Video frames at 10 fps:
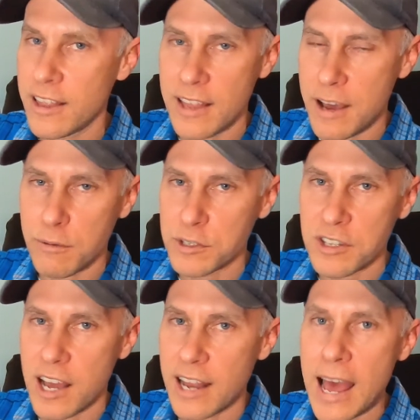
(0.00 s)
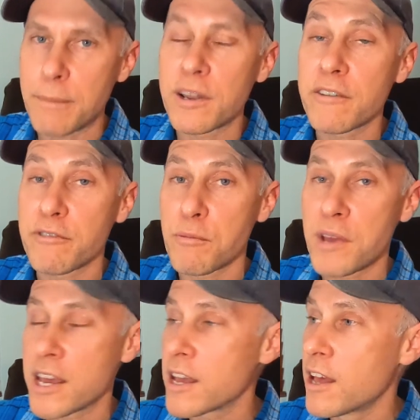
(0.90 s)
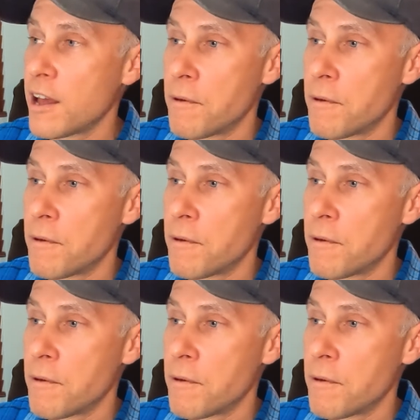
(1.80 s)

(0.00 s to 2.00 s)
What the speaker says: that was not happening for me.